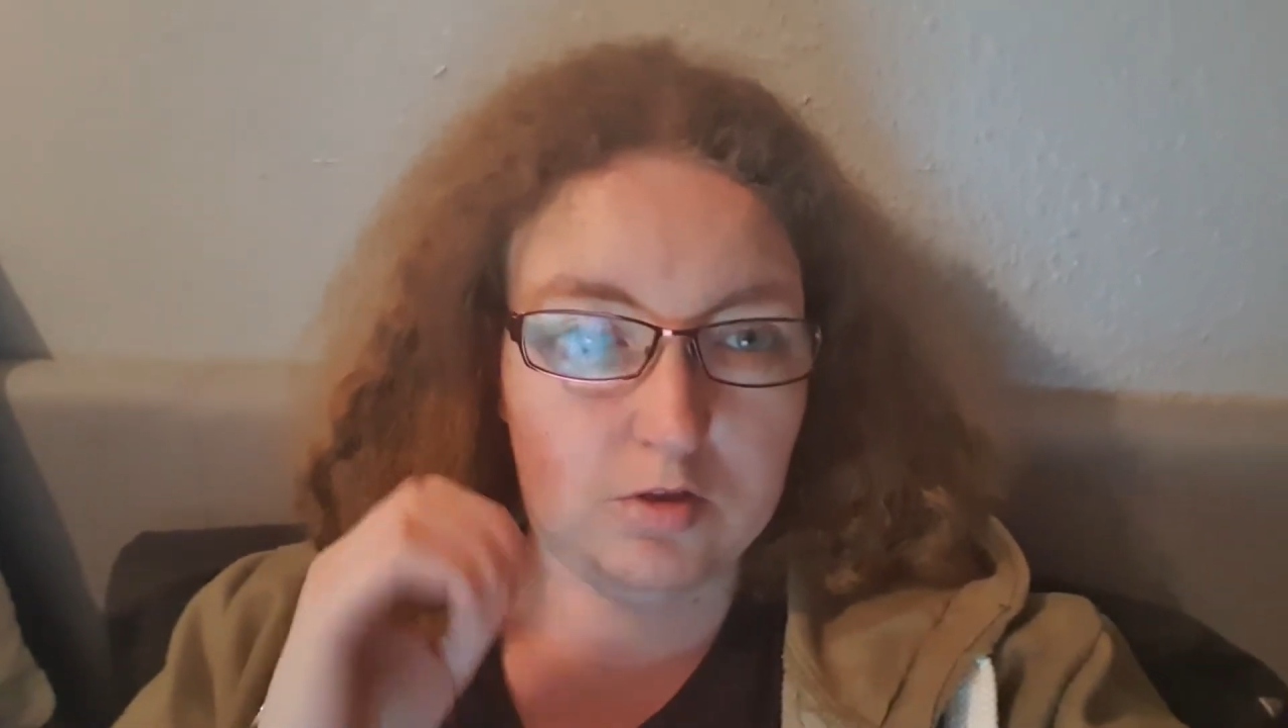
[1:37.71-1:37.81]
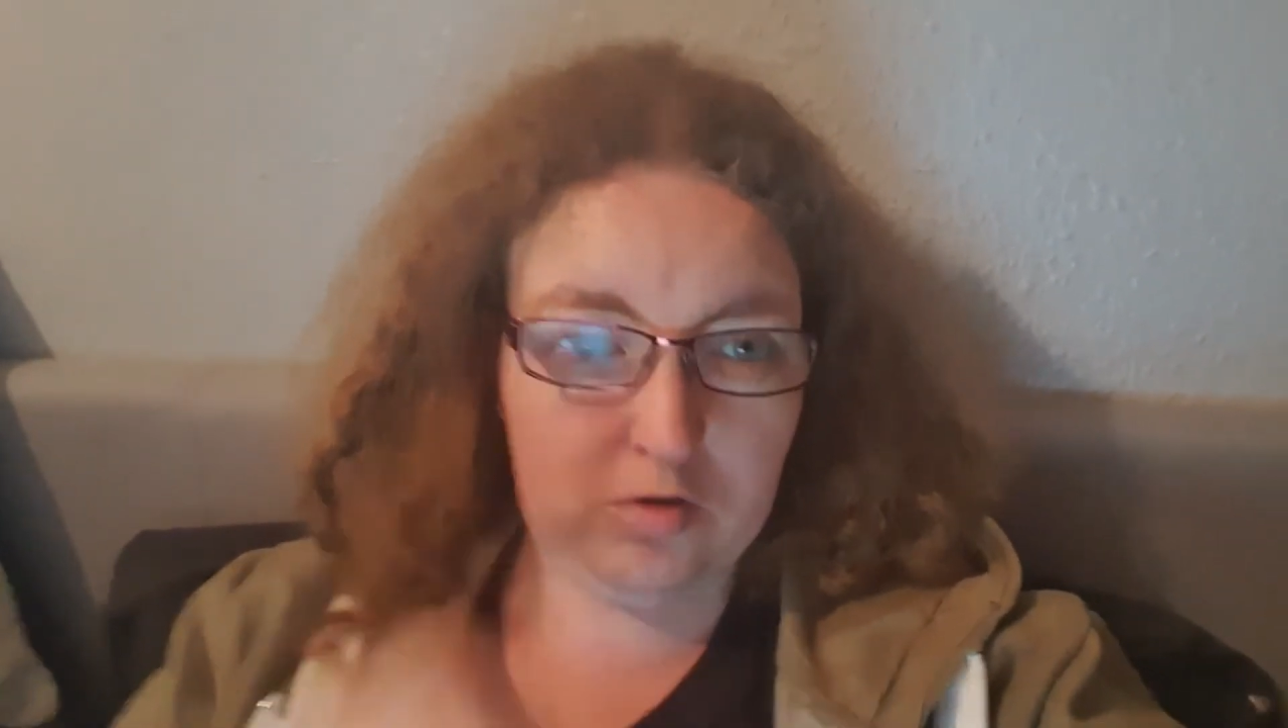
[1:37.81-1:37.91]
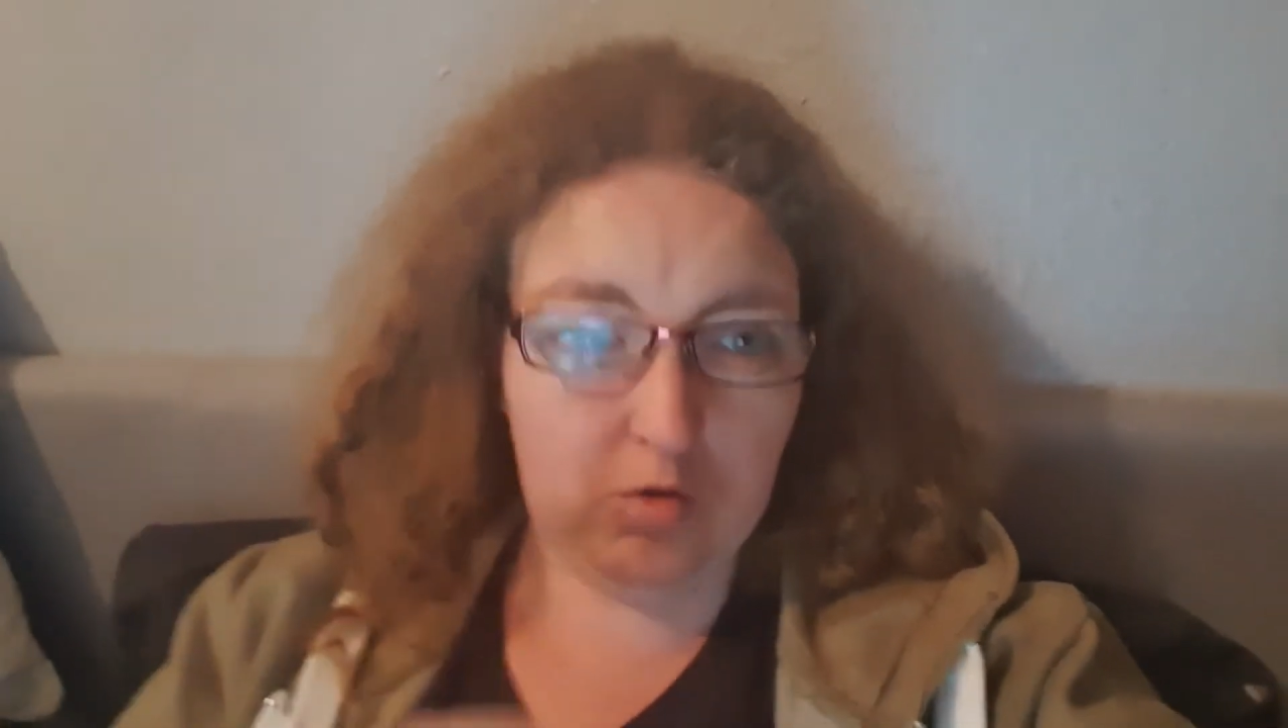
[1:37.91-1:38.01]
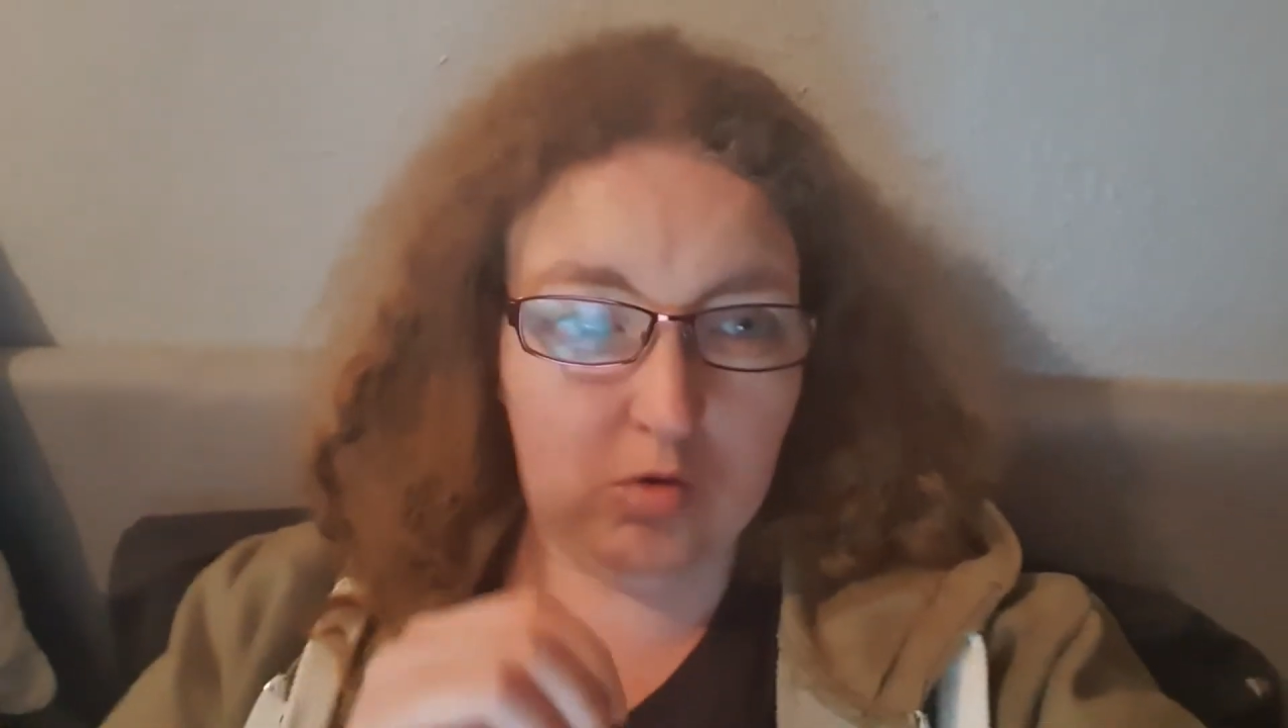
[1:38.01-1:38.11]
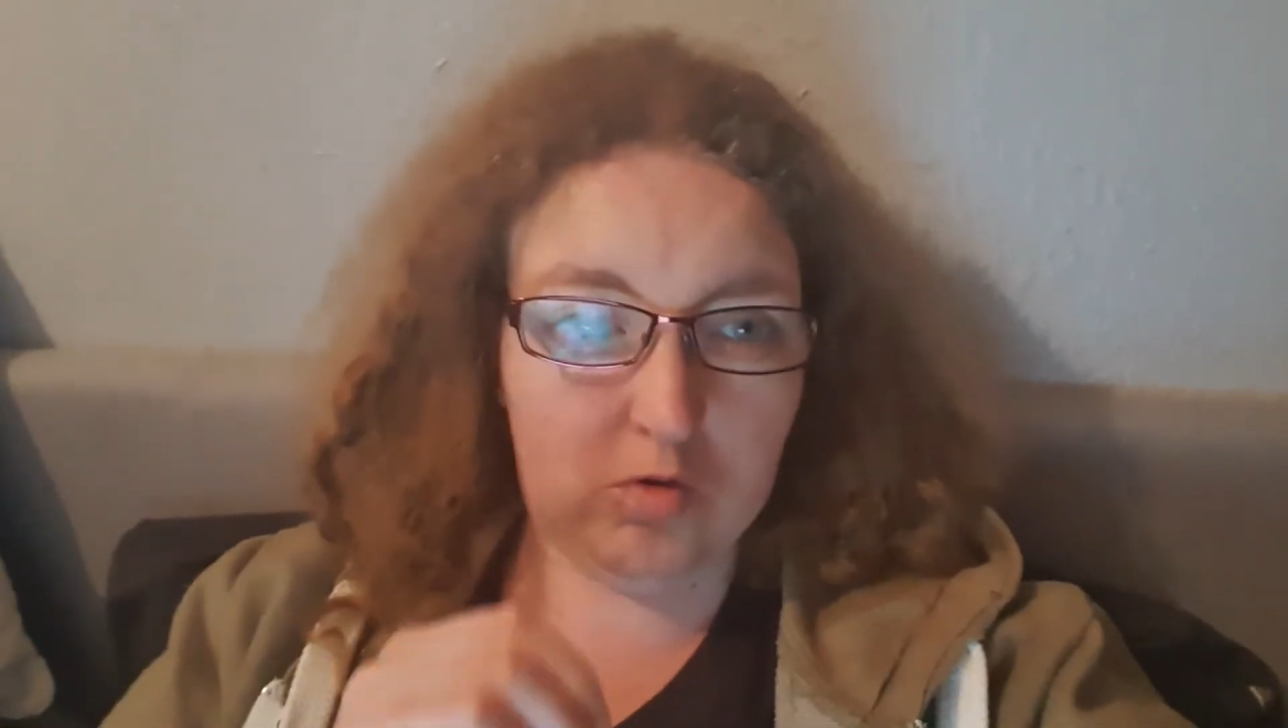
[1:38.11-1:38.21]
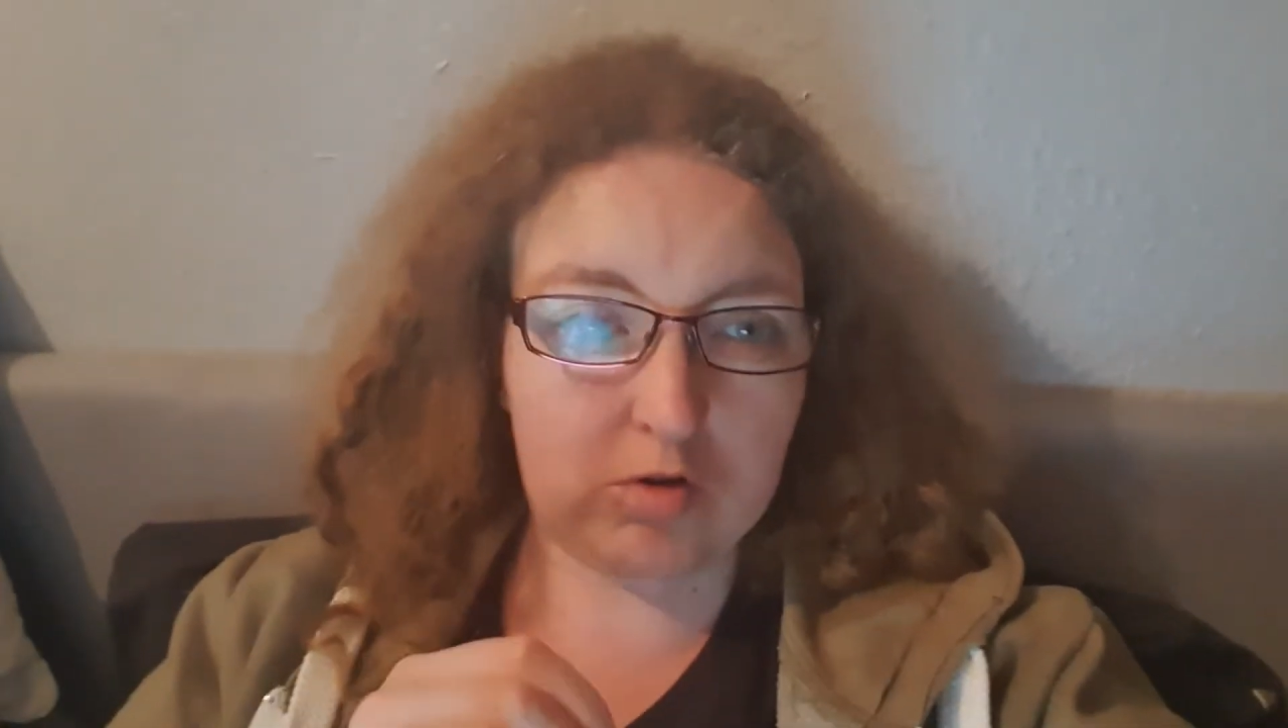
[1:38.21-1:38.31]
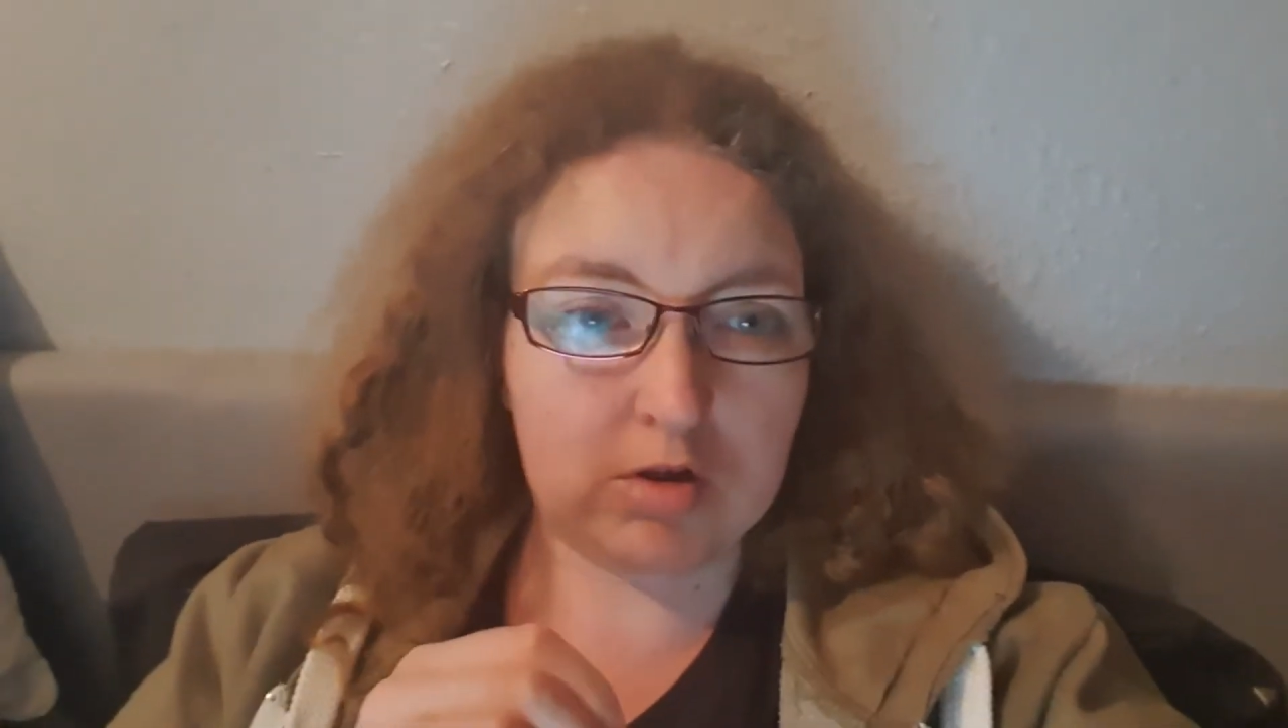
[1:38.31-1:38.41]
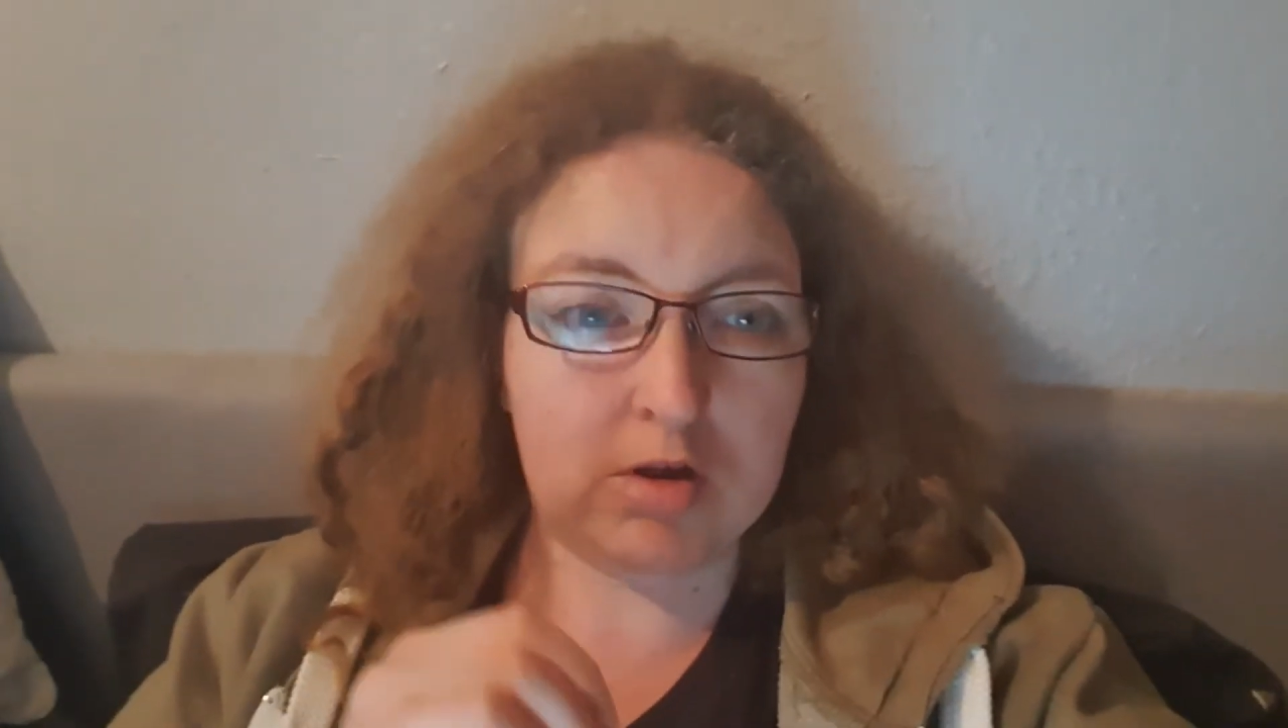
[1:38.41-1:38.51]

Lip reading: a sword?